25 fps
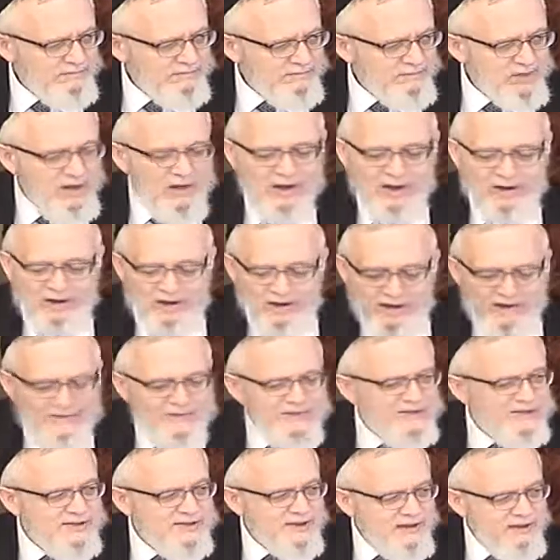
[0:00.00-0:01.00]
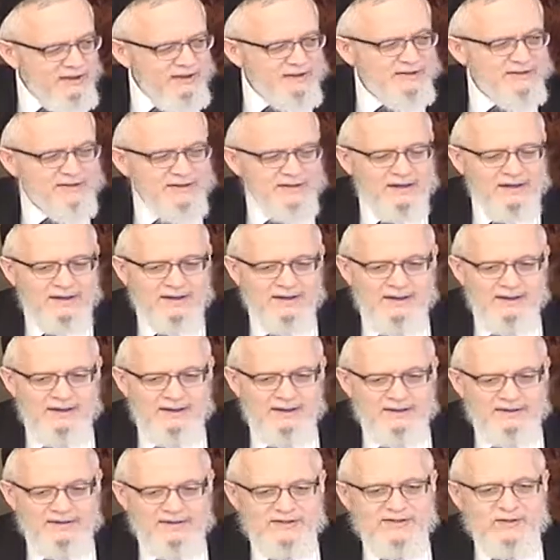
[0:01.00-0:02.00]
God hardened his heart,
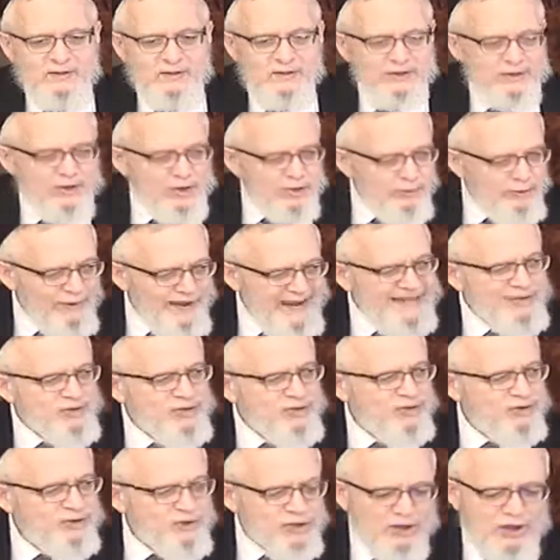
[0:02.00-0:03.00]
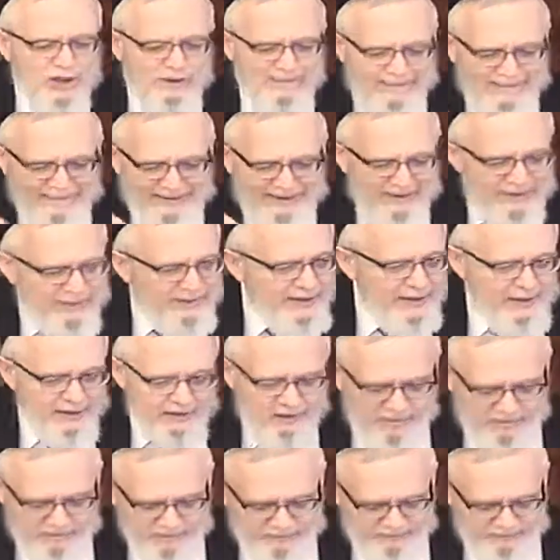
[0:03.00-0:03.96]
so the correction should come about there.